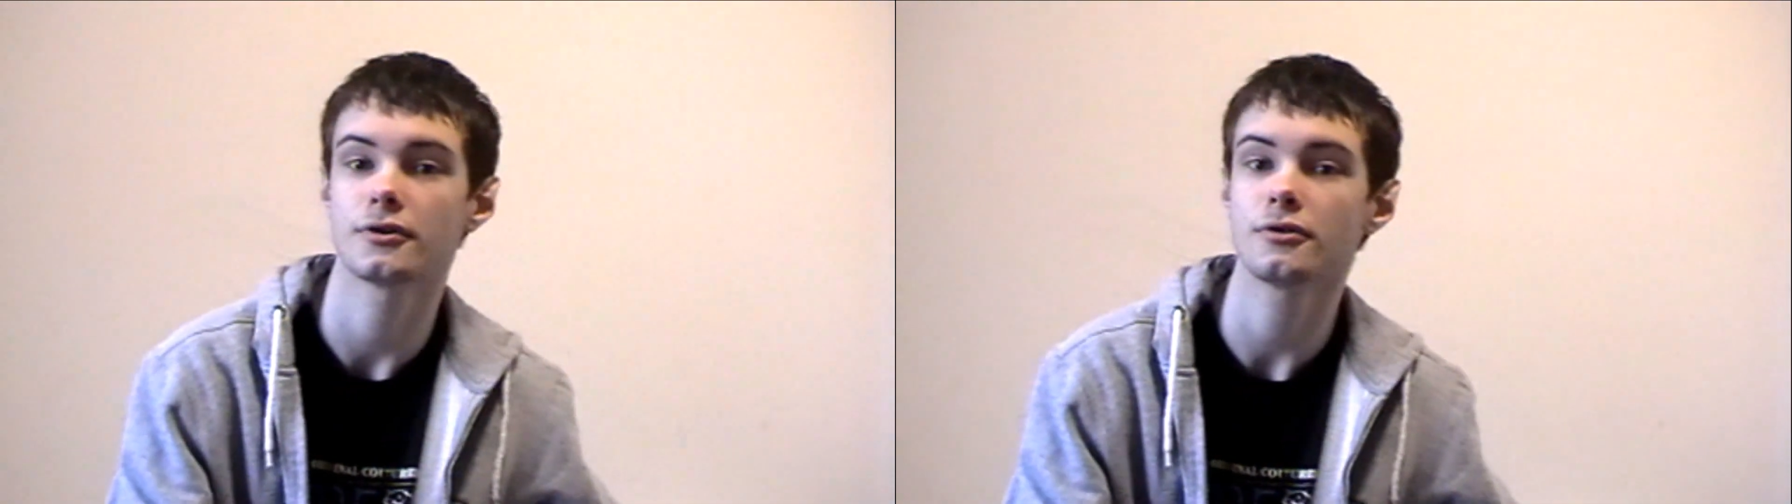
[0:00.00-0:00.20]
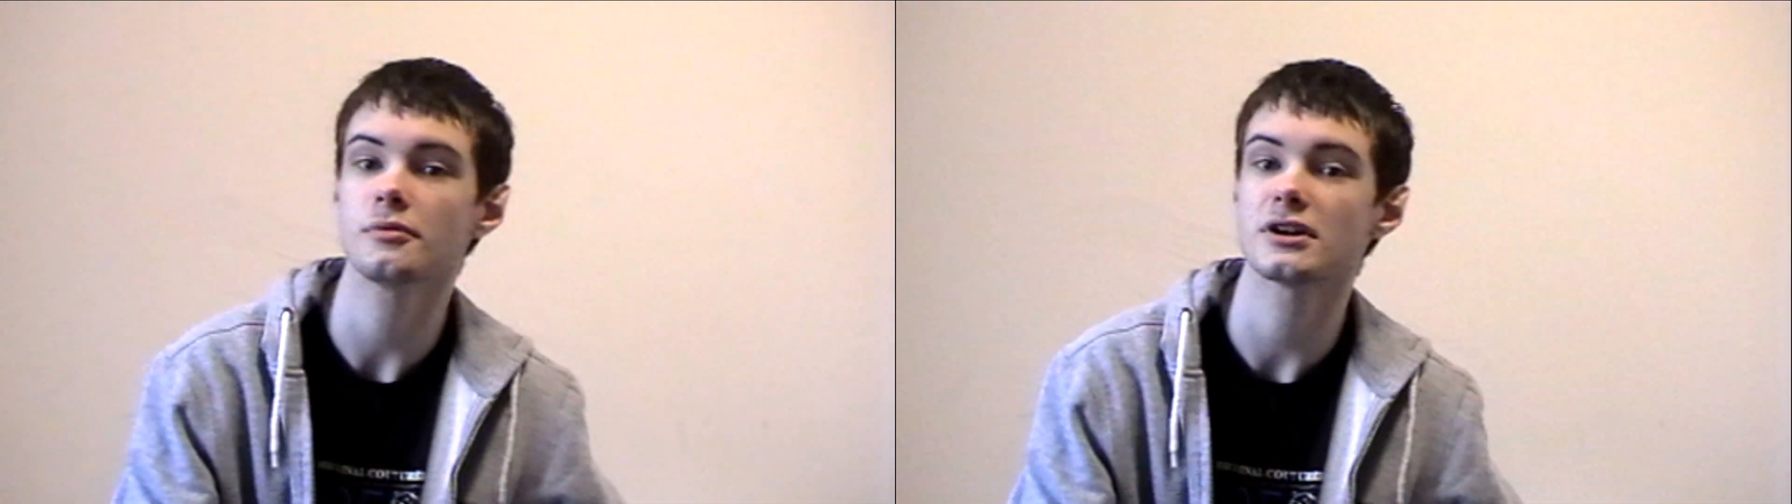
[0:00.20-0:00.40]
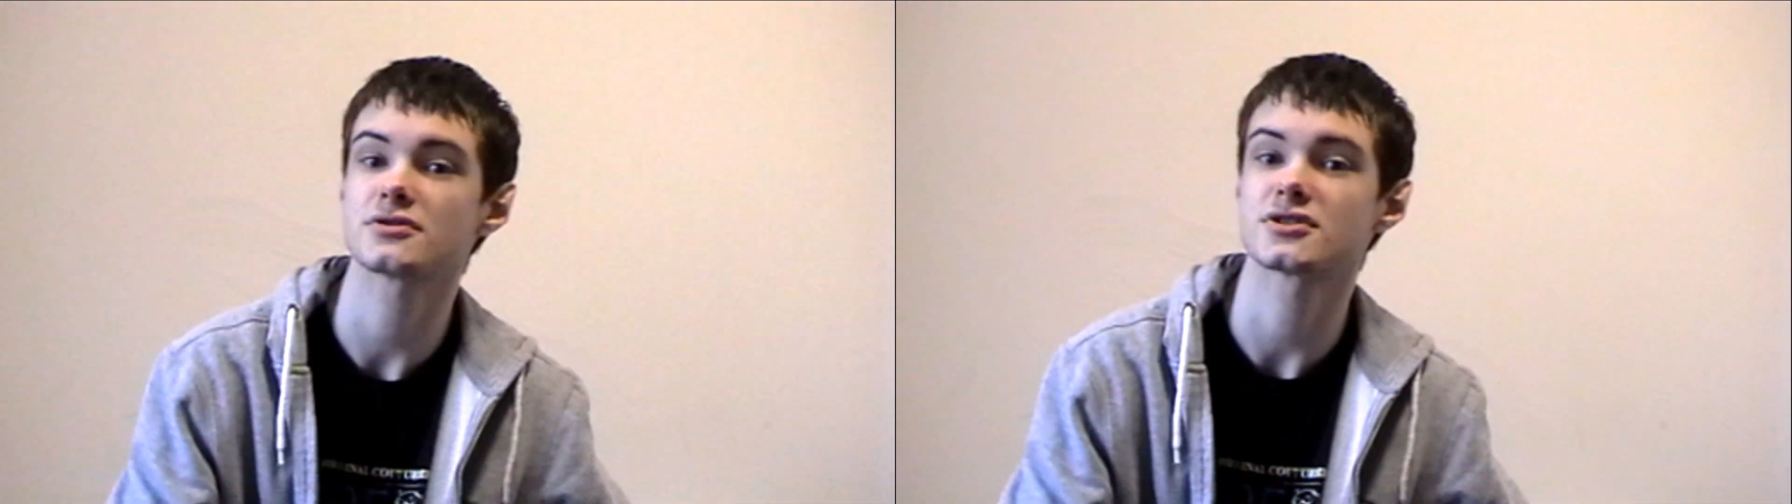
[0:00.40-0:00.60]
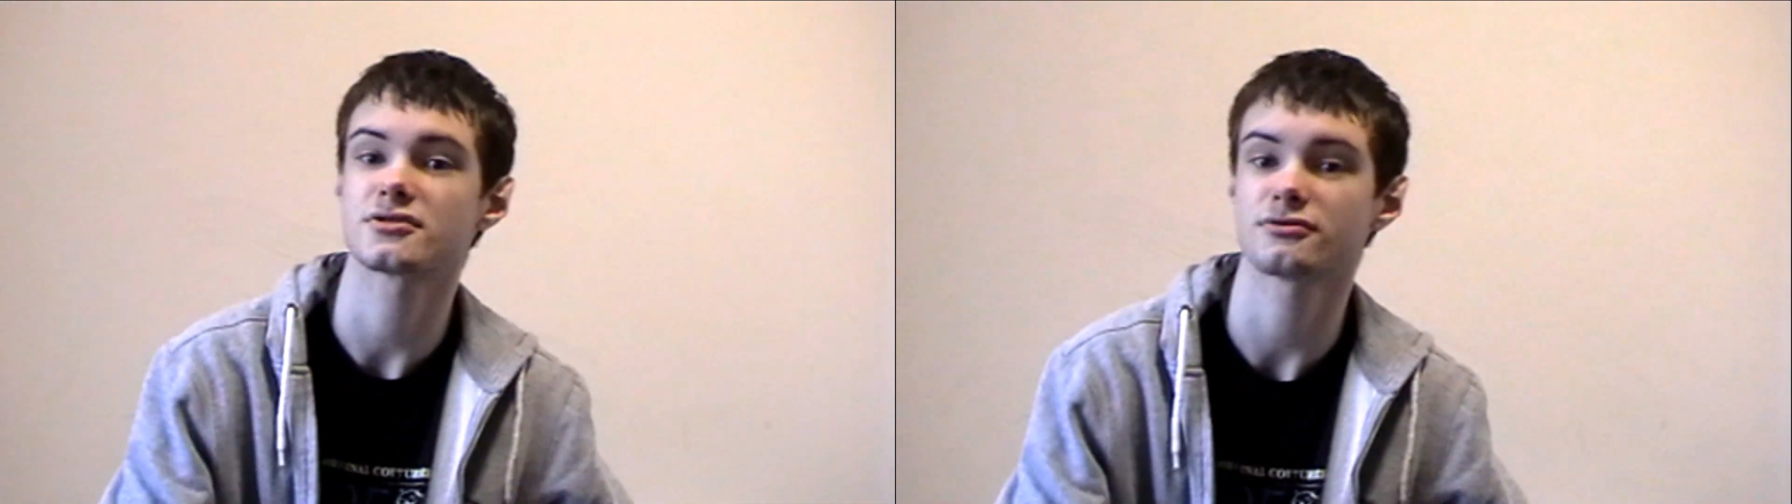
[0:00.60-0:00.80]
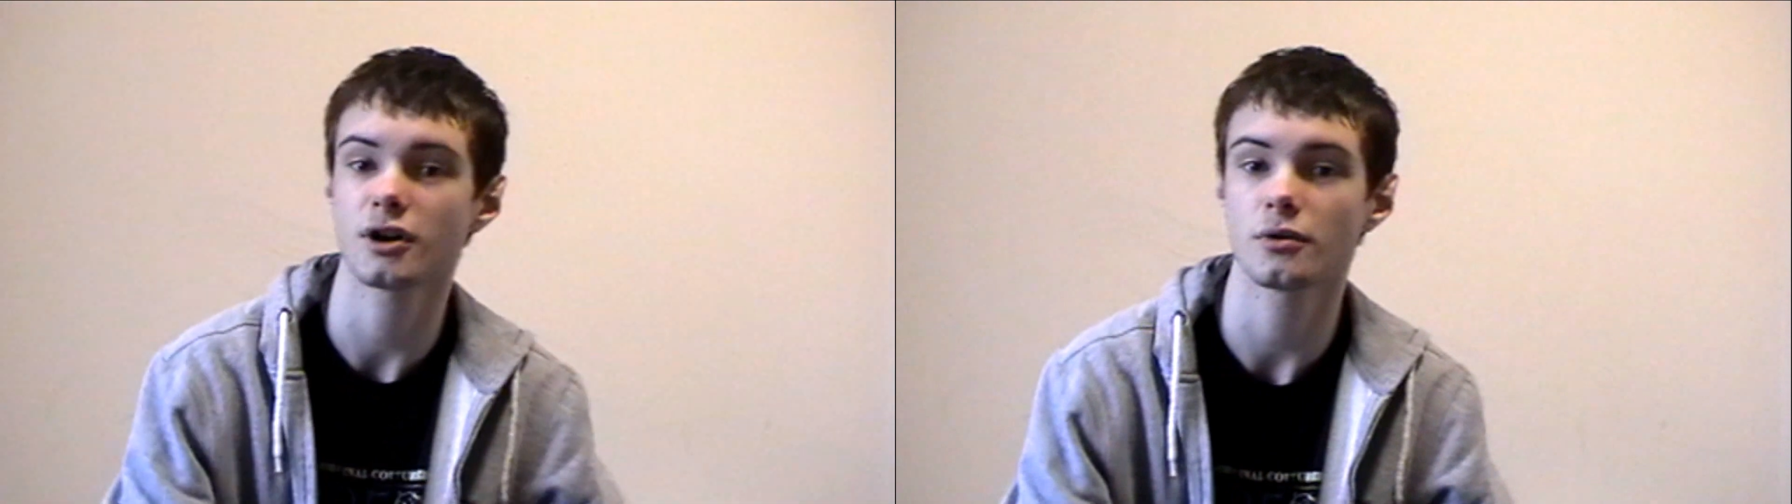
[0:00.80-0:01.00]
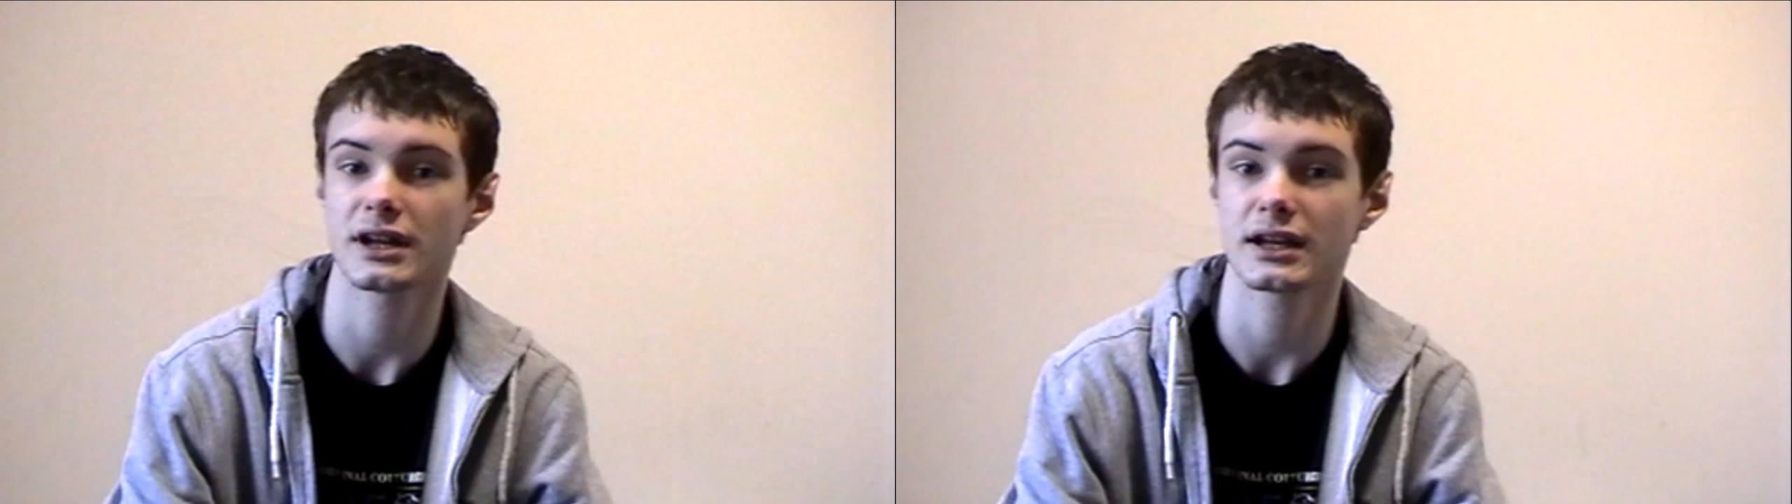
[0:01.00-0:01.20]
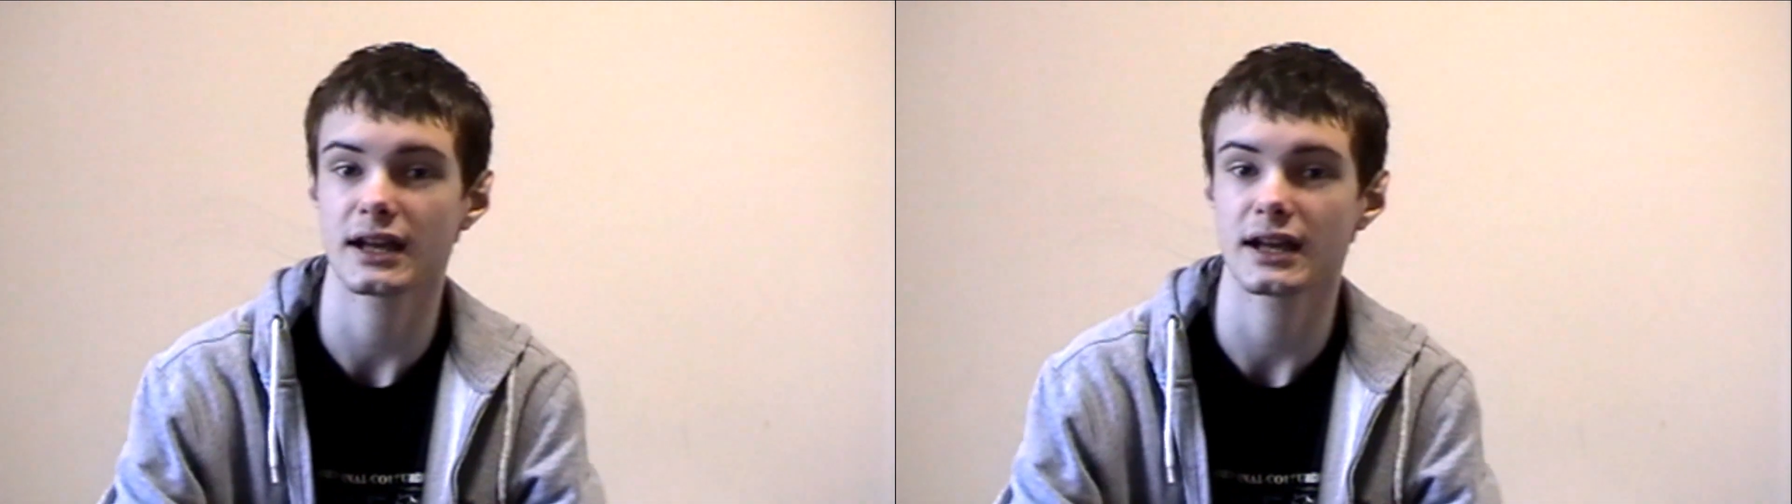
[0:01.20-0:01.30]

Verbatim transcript: almost throwing